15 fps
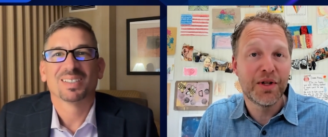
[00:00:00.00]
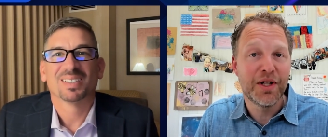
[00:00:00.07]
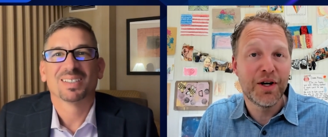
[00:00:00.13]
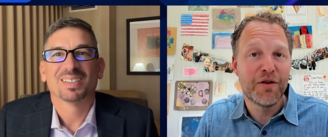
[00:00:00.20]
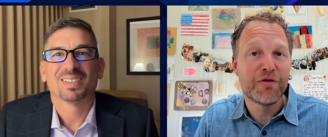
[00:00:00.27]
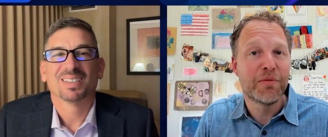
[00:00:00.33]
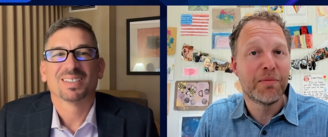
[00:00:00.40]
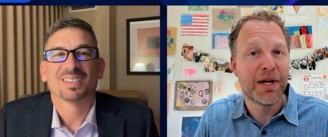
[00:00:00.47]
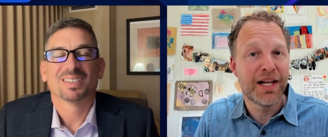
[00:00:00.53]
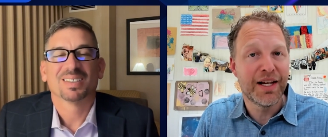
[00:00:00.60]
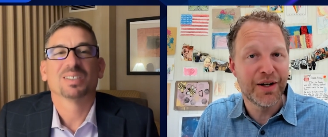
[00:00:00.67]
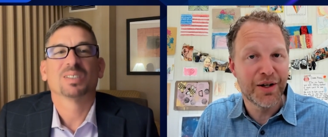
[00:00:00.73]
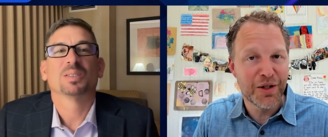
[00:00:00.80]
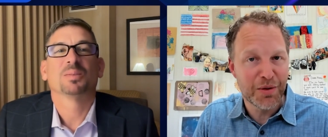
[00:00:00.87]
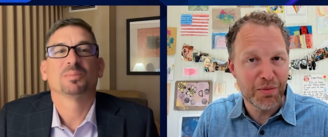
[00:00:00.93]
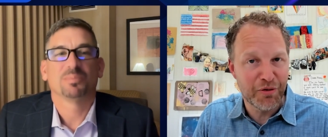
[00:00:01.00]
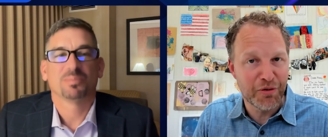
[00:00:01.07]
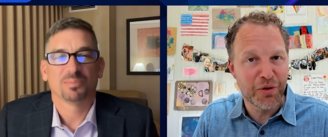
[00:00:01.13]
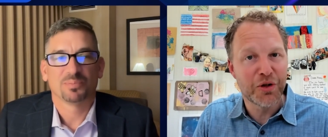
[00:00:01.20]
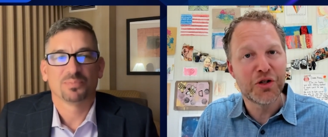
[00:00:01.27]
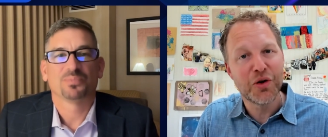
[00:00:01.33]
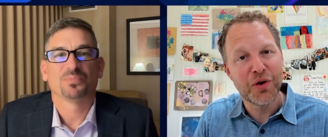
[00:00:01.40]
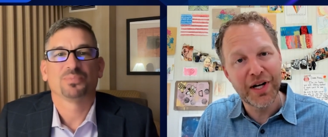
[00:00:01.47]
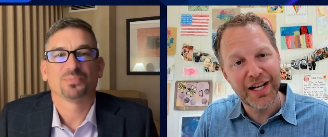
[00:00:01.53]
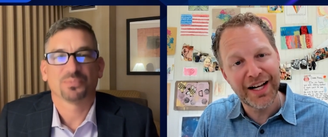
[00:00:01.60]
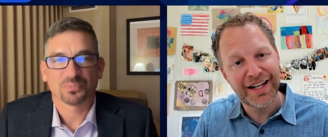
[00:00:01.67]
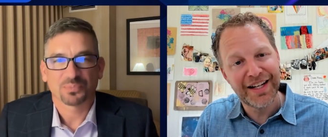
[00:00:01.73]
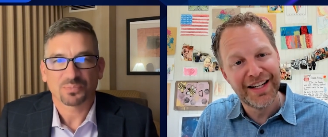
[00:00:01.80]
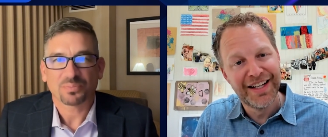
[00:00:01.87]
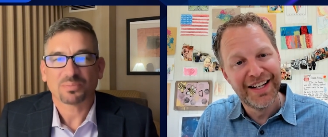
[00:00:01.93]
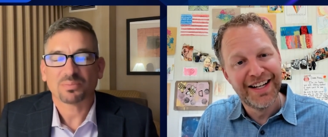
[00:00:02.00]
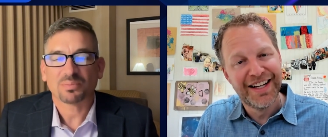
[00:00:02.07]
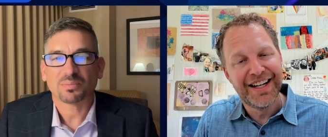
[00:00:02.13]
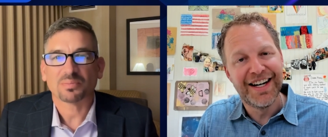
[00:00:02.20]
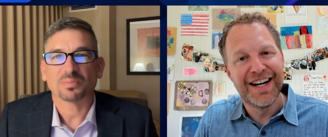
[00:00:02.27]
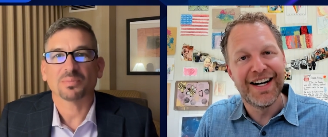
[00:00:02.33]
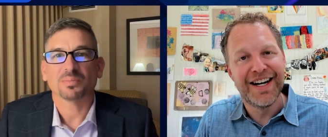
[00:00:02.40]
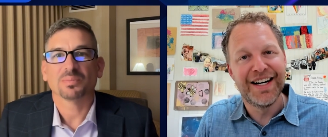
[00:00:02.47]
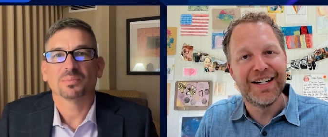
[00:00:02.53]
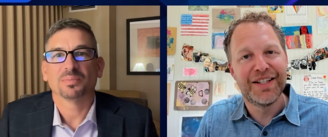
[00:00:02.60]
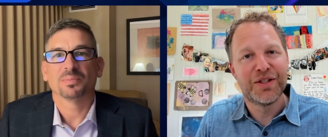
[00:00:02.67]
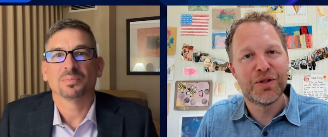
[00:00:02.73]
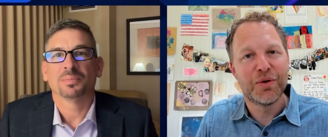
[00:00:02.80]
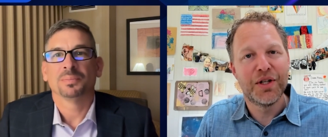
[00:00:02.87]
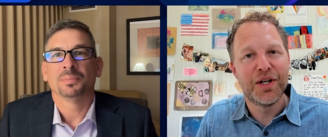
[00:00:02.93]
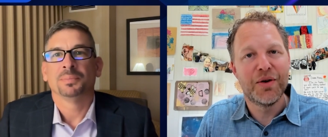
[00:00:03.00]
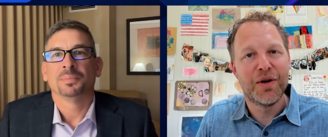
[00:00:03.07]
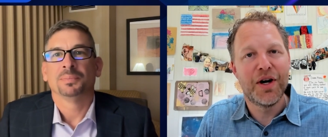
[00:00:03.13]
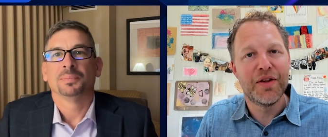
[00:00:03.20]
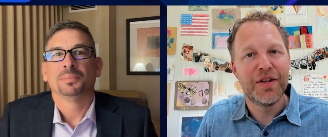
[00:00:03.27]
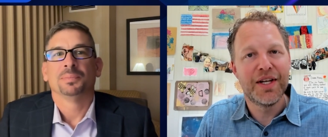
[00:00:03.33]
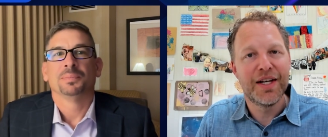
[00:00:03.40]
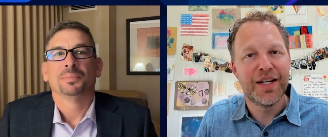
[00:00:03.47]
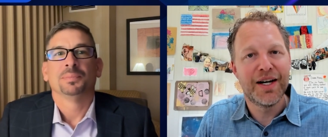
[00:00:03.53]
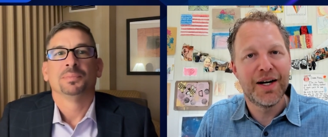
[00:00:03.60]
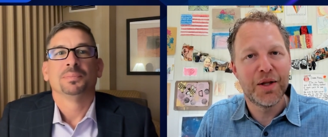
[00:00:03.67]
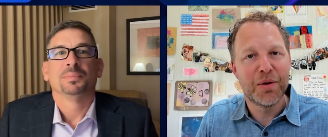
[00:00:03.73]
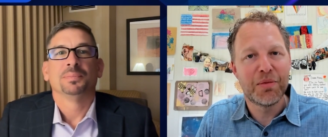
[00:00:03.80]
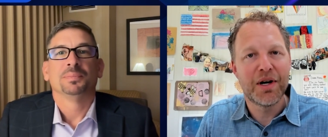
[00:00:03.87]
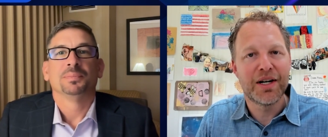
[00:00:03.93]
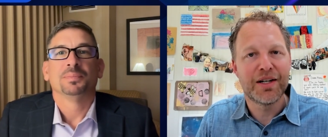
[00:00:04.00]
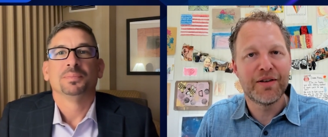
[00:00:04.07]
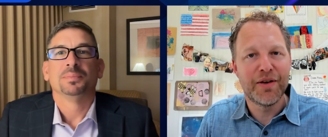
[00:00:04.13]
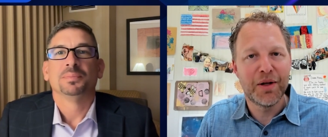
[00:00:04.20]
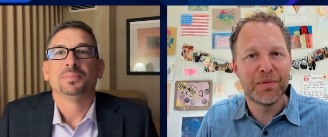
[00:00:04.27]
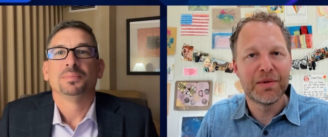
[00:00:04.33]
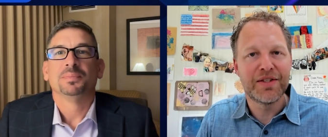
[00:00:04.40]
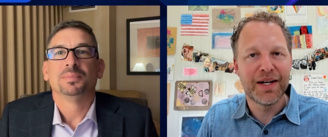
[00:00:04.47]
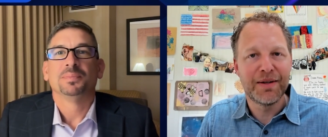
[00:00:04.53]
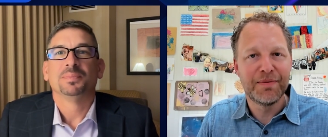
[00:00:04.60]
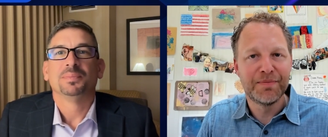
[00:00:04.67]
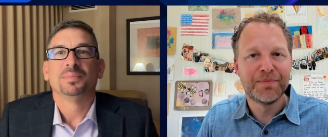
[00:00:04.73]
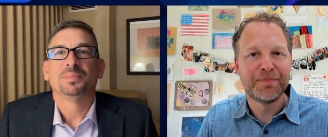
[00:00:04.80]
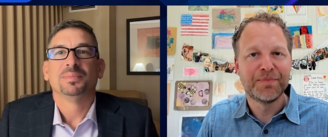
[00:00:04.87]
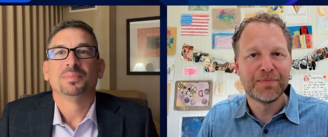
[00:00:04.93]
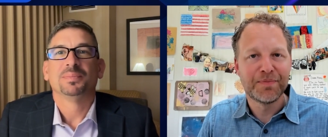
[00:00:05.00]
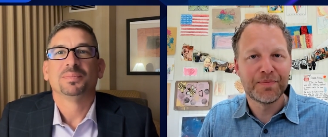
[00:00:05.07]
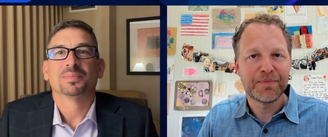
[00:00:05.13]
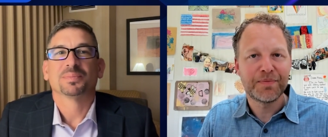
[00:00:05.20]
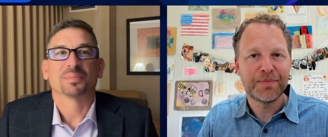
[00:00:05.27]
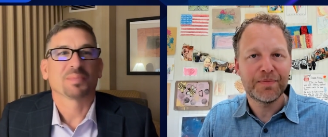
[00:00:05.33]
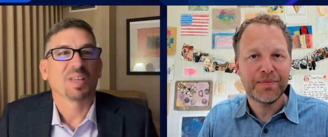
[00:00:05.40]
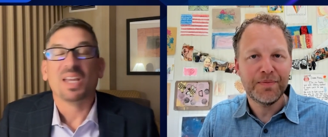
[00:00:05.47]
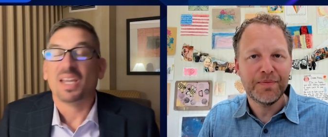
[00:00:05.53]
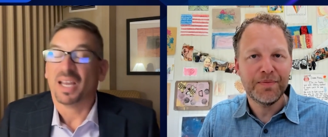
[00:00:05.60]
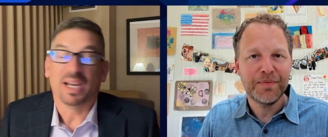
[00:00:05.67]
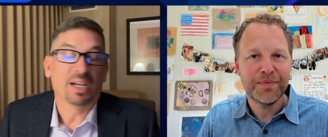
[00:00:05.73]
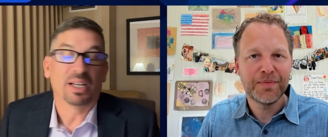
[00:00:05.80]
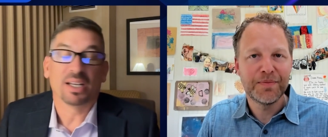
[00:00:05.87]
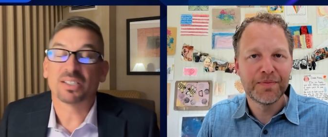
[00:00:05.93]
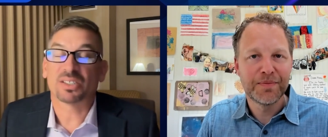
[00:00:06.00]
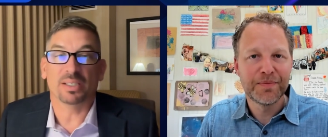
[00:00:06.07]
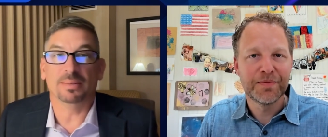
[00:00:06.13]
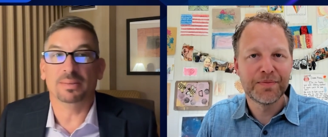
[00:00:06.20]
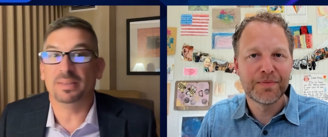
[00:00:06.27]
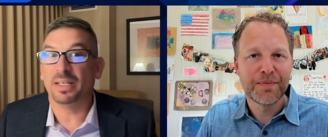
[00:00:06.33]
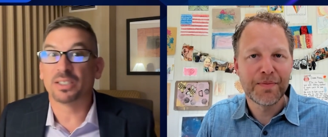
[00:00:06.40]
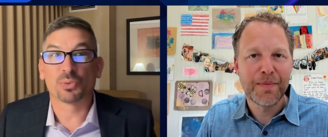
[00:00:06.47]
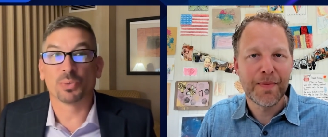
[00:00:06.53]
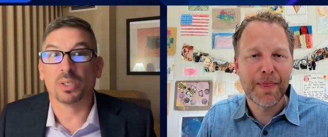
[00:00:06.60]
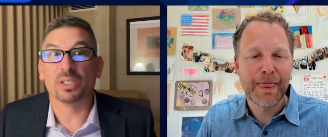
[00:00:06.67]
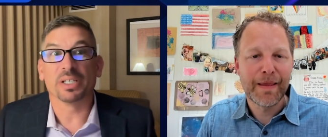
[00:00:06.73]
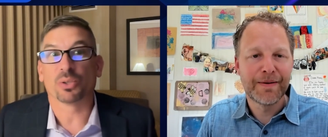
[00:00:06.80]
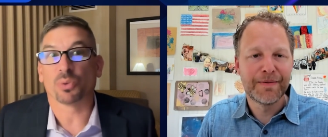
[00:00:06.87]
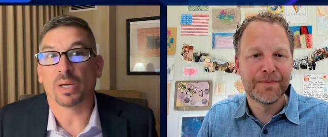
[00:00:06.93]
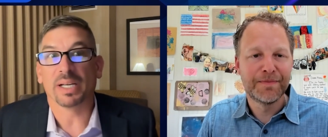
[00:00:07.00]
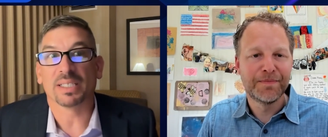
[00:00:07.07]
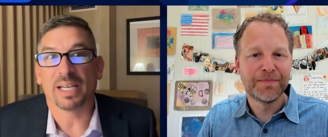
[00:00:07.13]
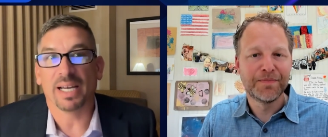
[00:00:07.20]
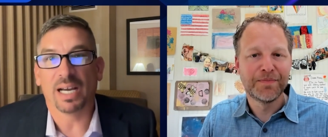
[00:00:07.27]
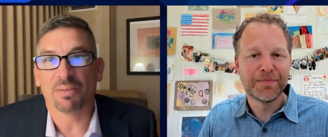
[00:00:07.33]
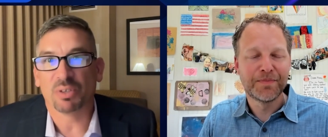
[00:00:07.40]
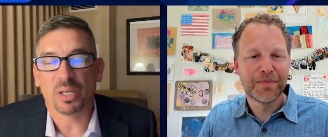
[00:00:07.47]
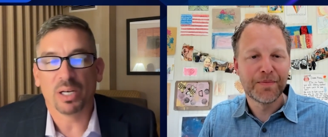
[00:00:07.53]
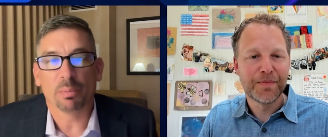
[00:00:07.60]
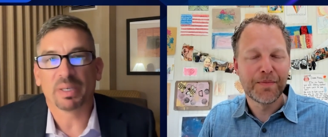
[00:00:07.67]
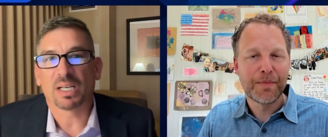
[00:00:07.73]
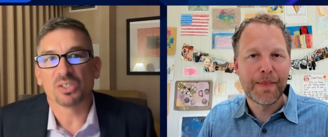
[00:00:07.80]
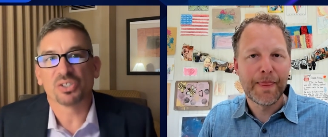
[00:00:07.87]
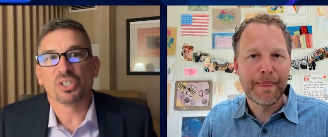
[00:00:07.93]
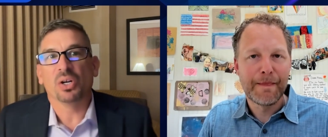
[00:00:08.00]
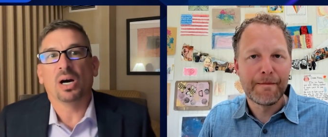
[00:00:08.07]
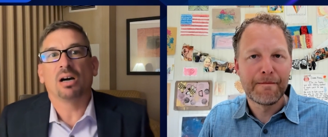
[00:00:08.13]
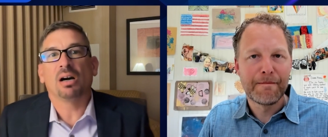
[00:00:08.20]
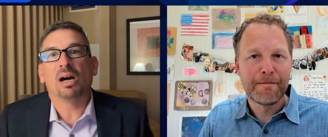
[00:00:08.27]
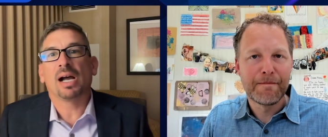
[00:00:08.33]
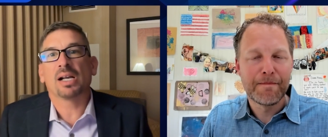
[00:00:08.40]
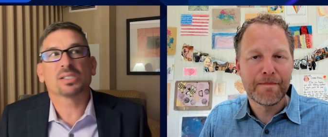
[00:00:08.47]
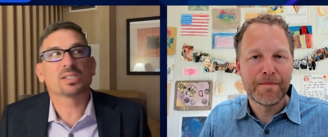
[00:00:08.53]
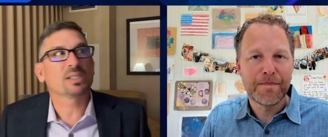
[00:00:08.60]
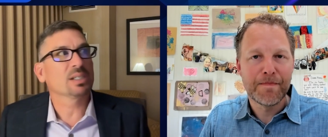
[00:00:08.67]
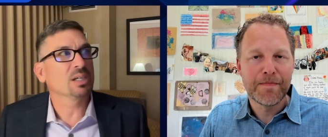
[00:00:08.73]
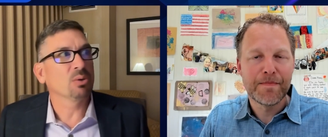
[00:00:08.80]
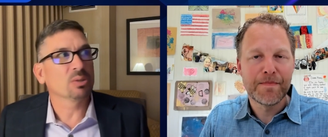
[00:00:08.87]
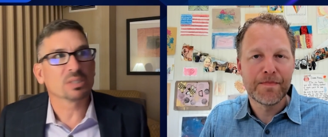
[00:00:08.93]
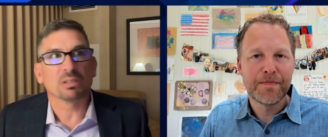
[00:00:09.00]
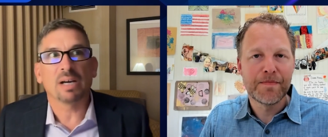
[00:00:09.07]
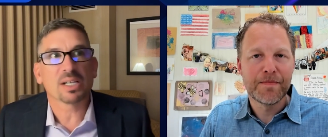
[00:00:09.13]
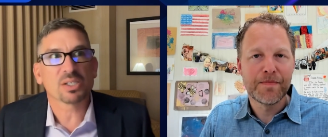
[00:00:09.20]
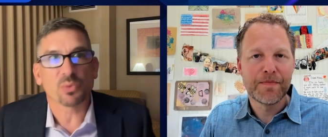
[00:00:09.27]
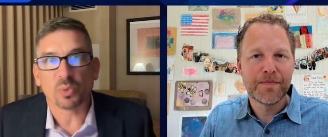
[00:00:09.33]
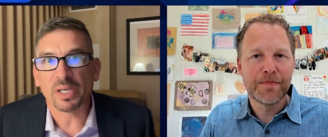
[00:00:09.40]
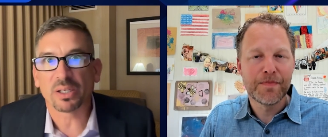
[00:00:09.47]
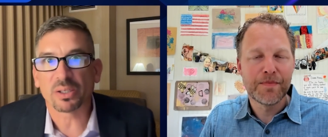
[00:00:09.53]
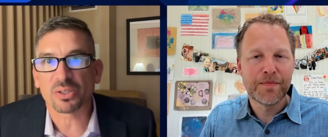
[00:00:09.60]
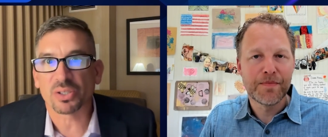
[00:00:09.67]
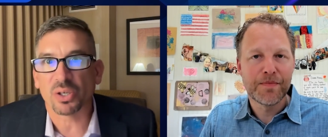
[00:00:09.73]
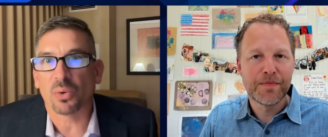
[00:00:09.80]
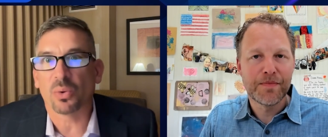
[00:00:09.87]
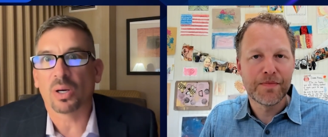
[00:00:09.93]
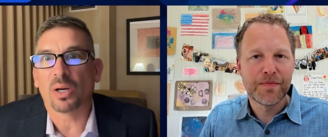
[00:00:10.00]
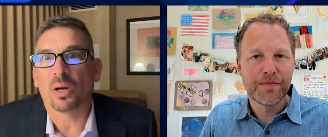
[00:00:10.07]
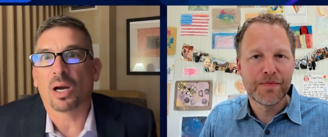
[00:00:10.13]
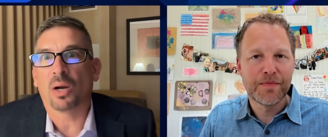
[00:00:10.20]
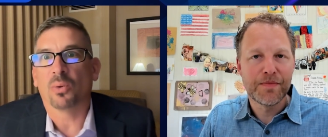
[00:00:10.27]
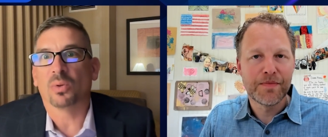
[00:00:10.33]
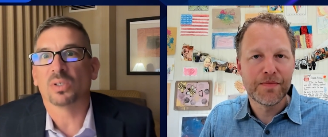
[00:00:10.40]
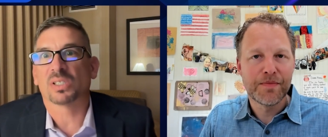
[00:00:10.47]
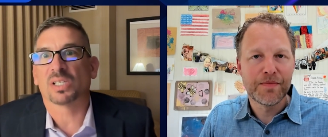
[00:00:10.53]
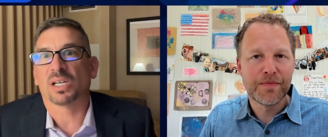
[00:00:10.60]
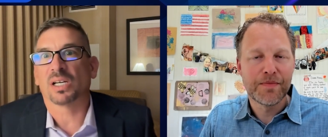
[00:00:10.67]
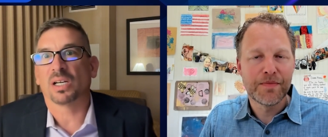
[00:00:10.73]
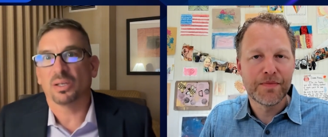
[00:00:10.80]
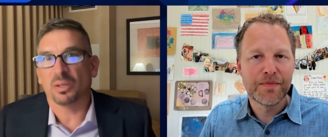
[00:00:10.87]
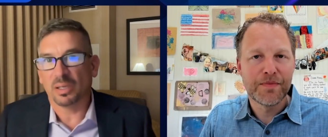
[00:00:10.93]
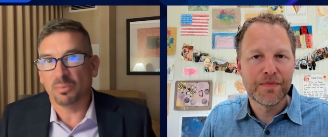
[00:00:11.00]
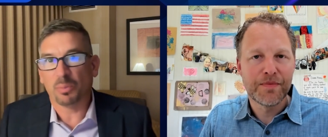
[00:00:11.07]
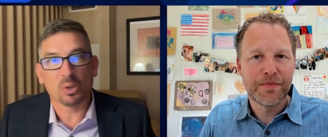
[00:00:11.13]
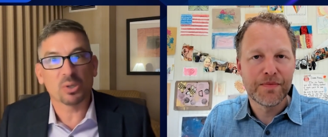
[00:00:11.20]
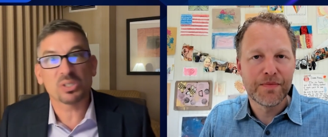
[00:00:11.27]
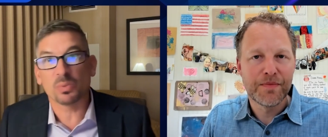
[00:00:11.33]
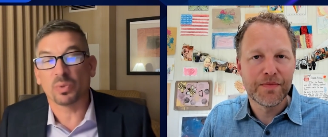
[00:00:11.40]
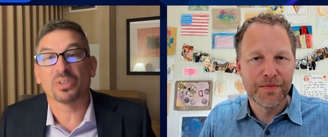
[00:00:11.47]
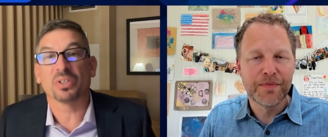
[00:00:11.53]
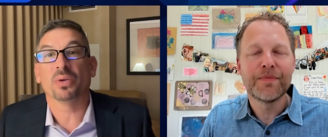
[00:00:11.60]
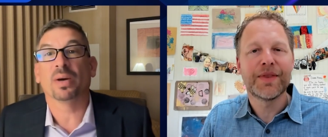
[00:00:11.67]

Speaker 1: of Twilio for many years before joining uh, Twilio on the uh, on the product development side.
Speaker 2: And it's it's really great to have you here because you know last uh, was it last week or so we, I was uh, in person with